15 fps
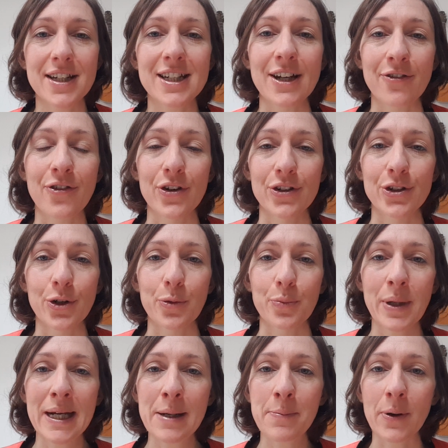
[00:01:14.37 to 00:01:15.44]
to different young
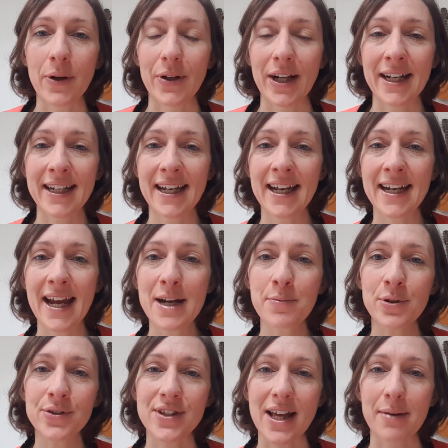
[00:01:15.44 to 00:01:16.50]
people, and it
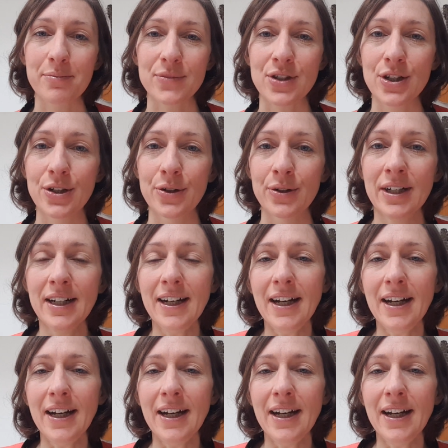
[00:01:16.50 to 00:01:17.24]
enables them to